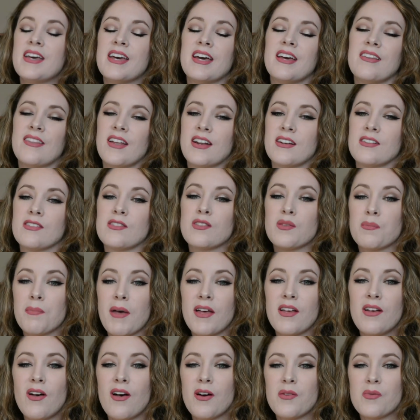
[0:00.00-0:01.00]
and that is
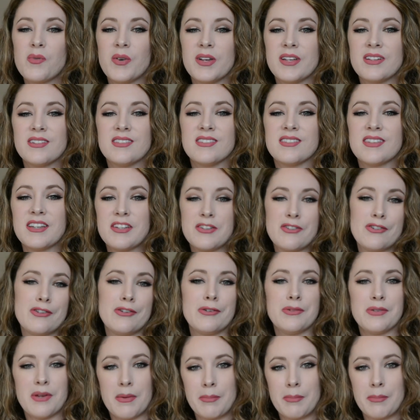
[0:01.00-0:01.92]
Spell on Wheels, issue